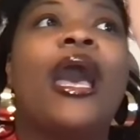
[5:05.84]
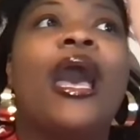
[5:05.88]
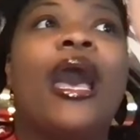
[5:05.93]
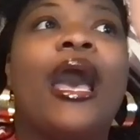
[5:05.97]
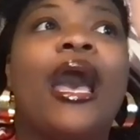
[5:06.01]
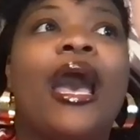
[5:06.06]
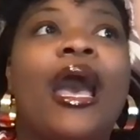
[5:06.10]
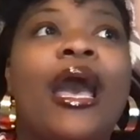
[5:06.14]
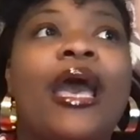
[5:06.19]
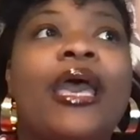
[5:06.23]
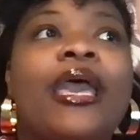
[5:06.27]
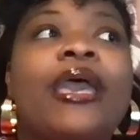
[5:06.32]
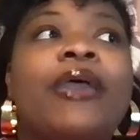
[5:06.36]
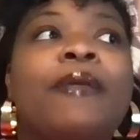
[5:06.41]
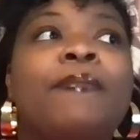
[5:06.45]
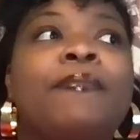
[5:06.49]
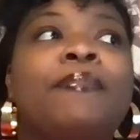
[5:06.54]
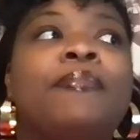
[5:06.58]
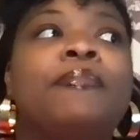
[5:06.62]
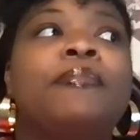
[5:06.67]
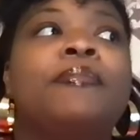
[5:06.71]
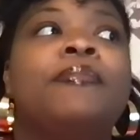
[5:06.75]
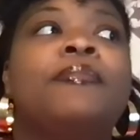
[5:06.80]
I
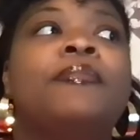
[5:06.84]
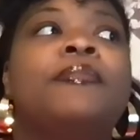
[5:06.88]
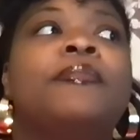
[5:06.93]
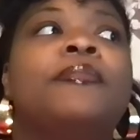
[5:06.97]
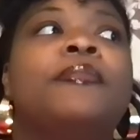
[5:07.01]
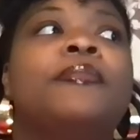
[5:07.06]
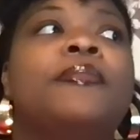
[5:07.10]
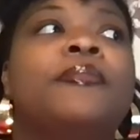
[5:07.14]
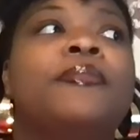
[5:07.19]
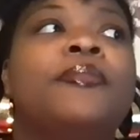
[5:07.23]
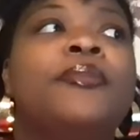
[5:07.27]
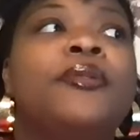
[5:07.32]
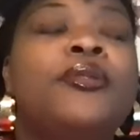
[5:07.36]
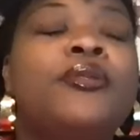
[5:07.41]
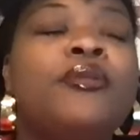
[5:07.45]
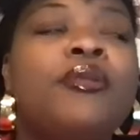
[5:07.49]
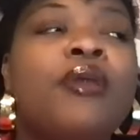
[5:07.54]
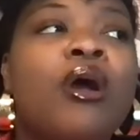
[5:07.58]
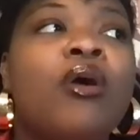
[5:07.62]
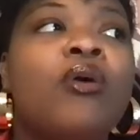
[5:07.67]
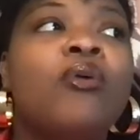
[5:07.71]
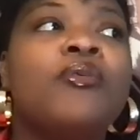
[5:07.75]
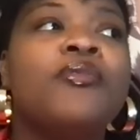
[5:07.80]

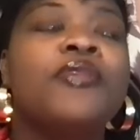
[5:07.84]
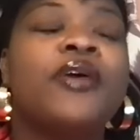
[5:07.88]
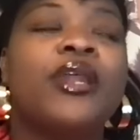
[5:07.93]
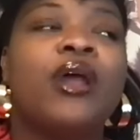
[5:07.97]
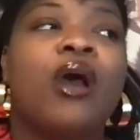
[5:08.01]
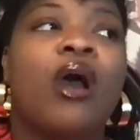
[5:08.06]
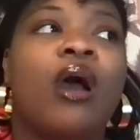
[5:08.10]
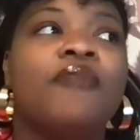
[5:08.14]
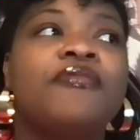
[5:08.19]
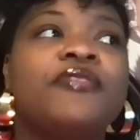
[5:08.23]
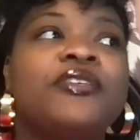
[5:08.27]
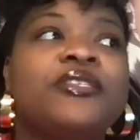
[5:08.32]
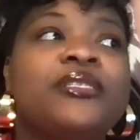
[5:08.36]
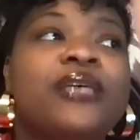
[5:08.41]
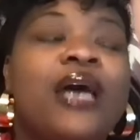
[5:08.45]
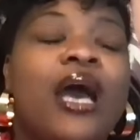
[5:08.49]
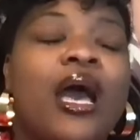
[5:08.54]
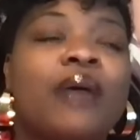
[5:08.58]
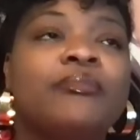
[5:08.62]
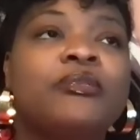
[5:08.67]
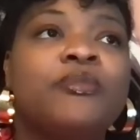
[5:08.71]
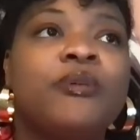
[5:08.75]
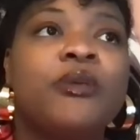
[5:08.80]
know that
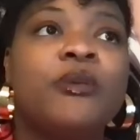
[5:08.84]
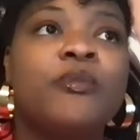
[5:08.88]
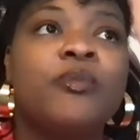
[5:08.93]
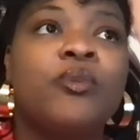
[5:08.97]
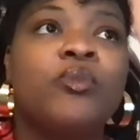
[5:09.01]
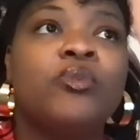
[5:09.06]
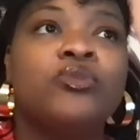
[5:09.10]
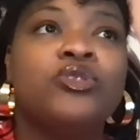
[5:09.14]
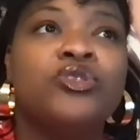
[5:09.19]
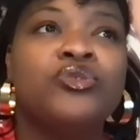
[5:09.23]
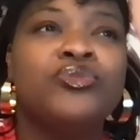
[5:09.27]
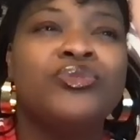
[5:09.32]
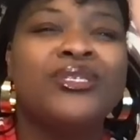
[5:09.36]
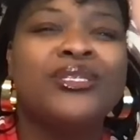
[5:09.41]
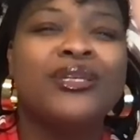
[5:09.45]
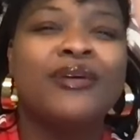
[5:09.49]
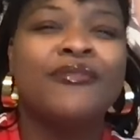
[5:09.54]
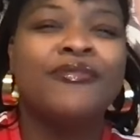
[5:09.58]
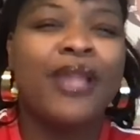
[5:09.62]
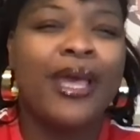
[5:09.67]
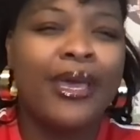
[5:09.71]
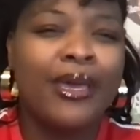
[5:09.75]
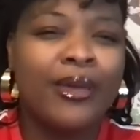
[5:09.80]
oftentimes people will do
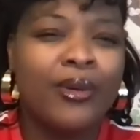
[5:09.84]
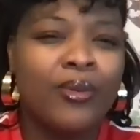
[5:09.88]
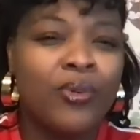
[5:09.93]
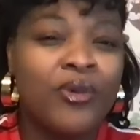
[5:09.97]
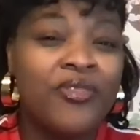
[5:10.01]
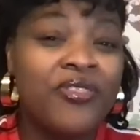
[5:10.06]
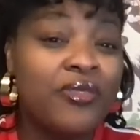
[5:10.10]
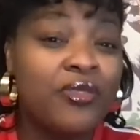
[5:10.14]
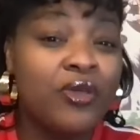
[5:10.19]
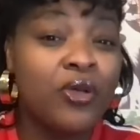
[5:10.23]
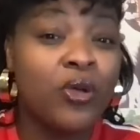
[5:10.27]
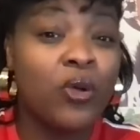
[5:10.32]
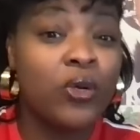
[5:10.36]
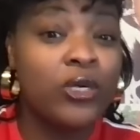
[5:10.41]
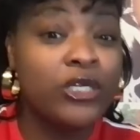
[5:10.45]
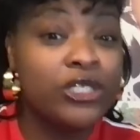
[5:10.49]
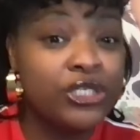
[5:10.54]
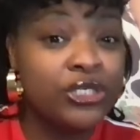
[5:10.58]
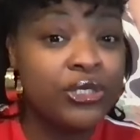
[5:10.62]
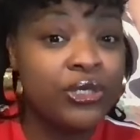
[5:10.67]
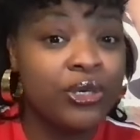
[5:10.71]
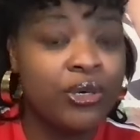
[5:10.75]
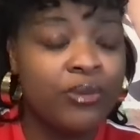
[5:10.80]
stuff like within the
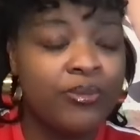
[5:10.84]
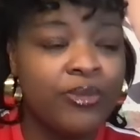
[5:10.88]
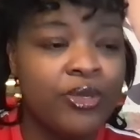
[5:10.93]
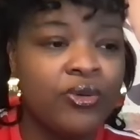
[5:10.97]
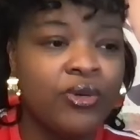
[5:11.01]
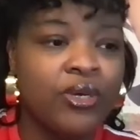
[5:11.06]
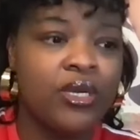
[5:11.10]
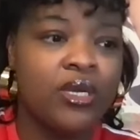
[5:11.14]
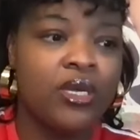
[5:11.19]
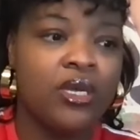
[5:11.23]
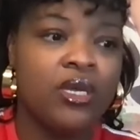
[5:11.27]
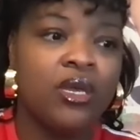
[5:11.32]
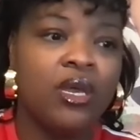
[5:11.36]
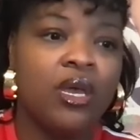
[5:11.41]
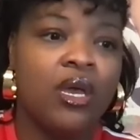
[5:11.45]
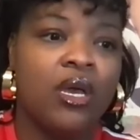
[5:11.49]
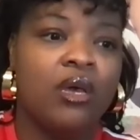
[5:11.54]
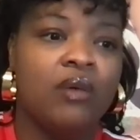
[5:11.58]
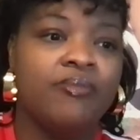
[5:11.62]
Christian community,